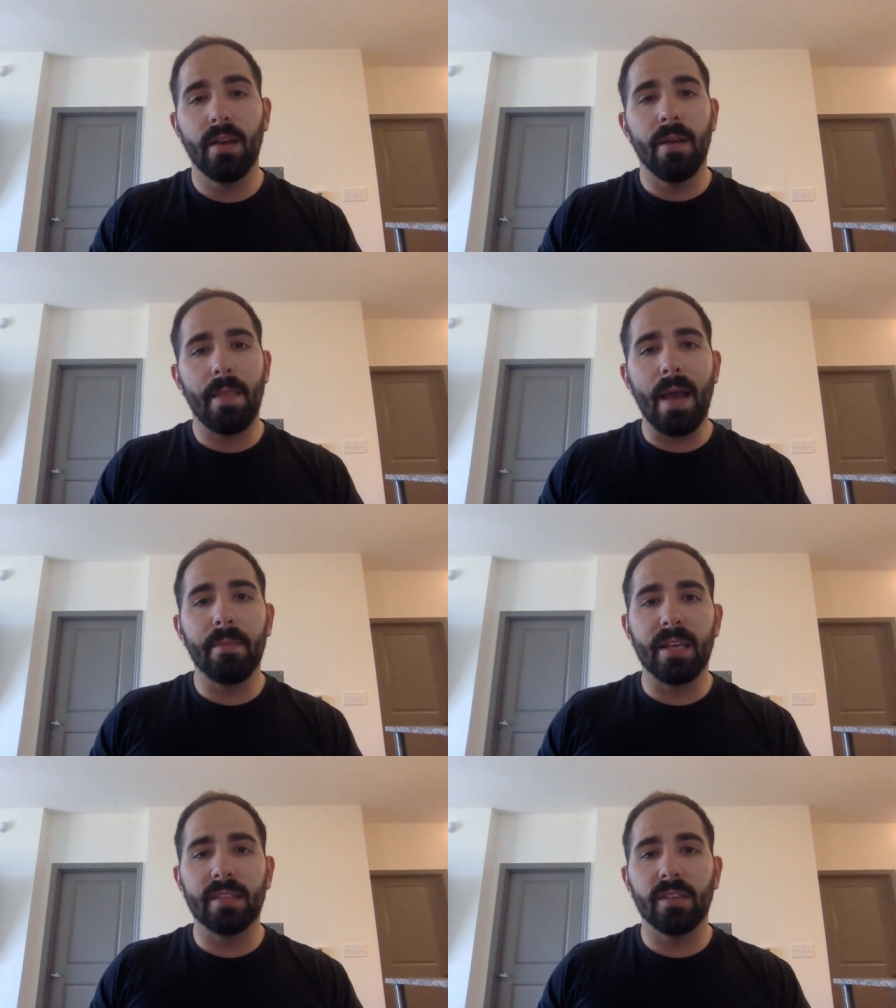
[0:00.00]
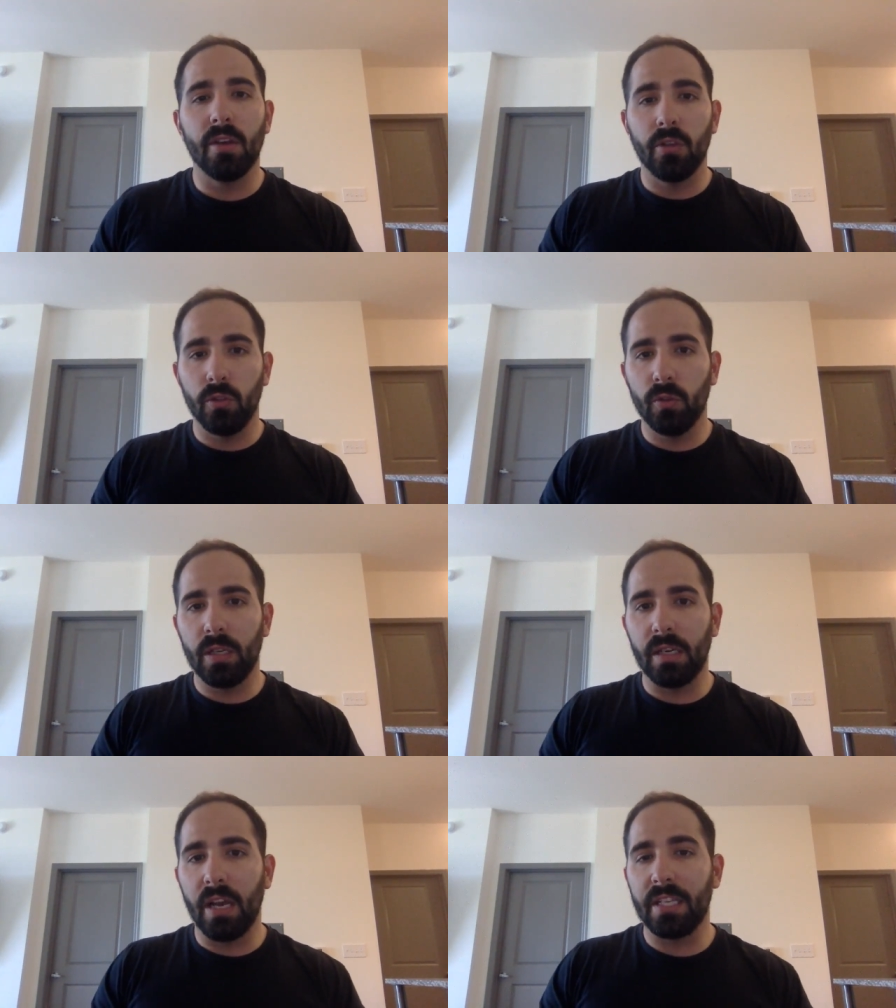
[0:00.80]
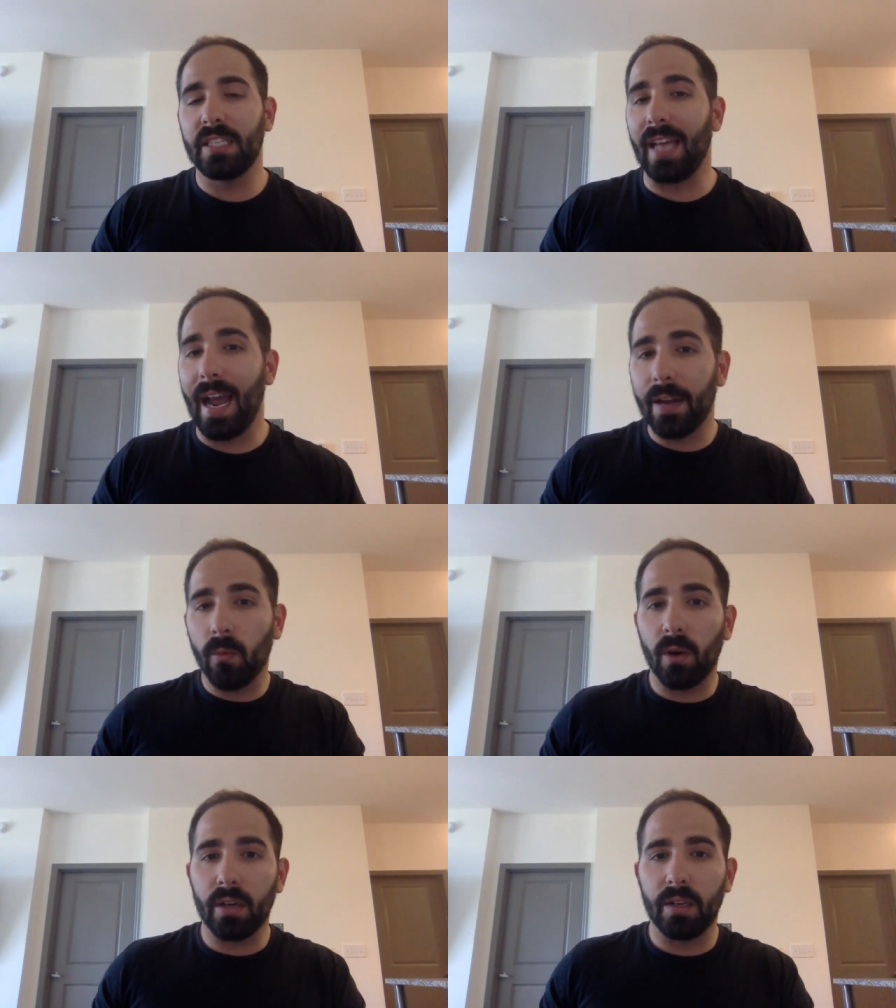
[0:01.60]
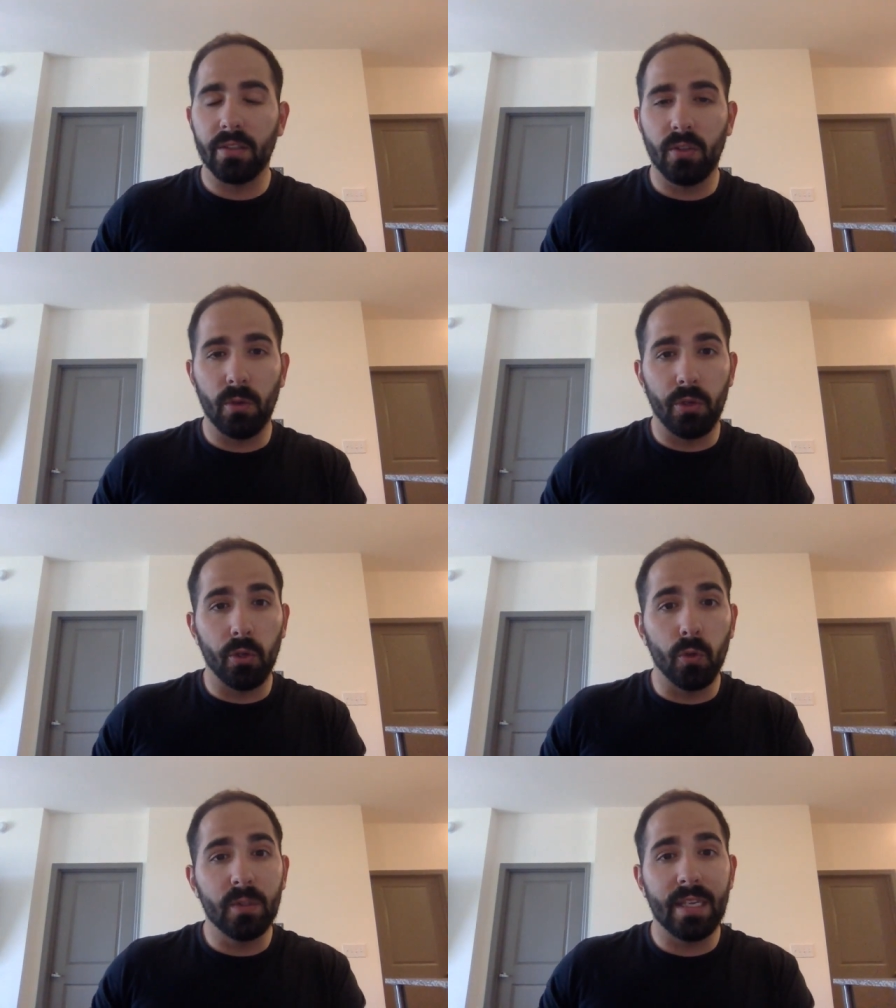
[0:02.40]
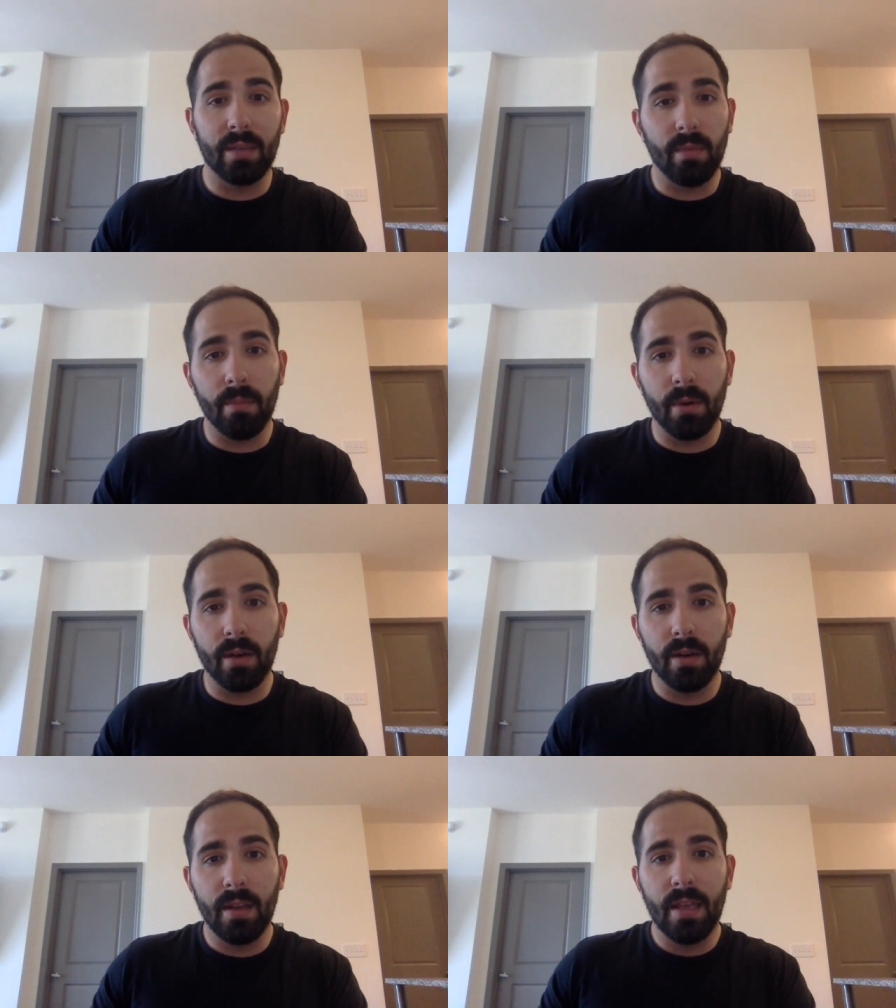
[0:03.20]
That means you can assign work to a new team member